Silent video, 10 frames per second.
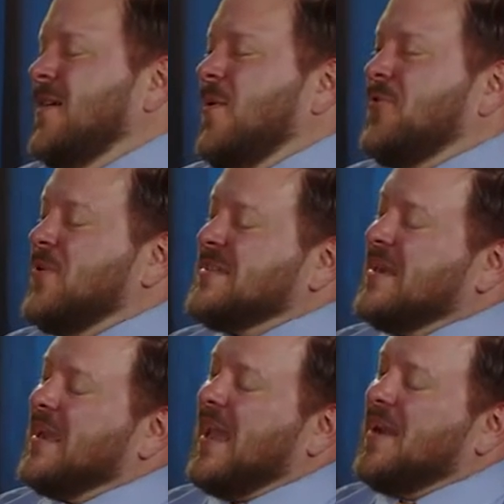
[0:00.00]
Well, Teresa,
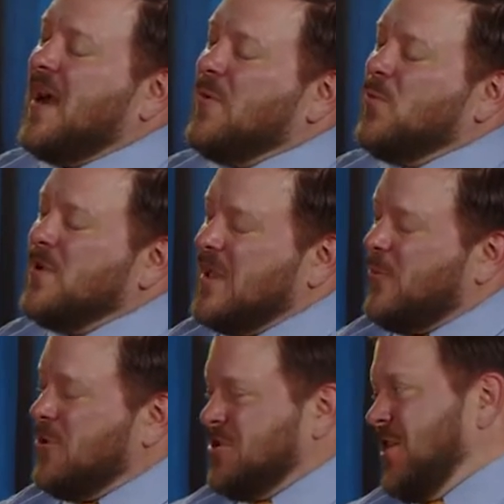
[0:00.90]
again, I really
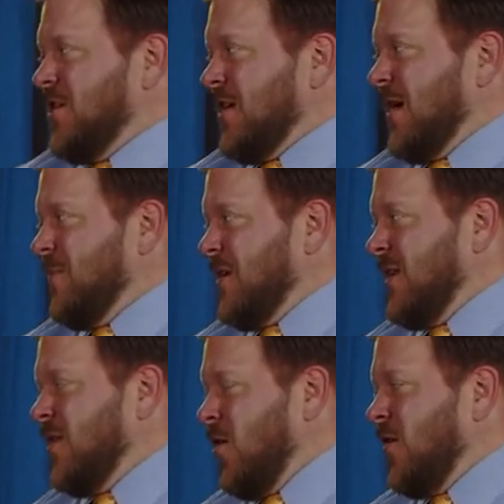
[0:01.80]
appreciate you coming
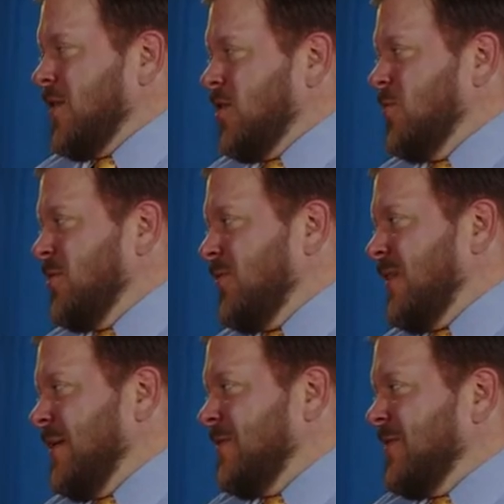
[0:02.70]
in and all that you and your
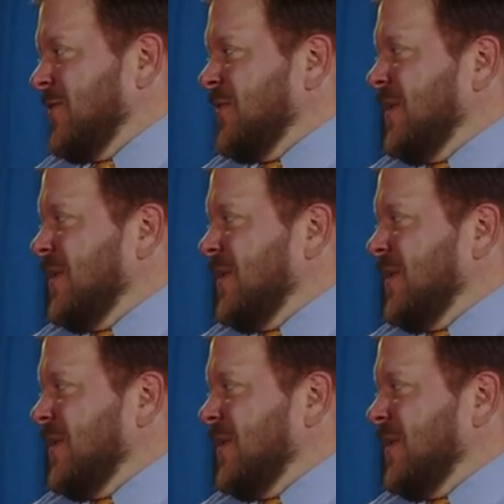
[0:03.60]
family do.